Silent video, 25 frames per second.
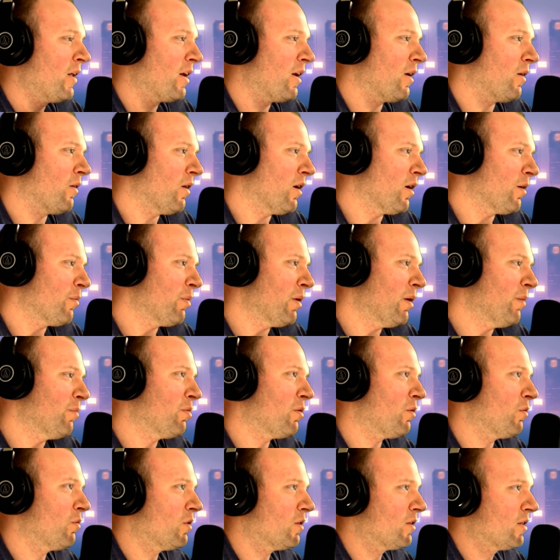Now, a lot of
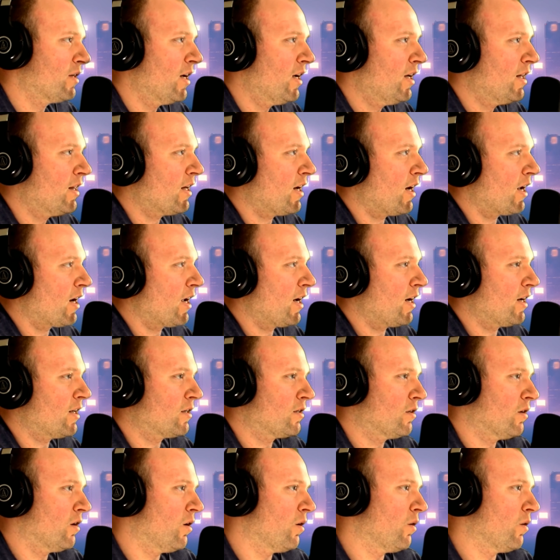people will take that as,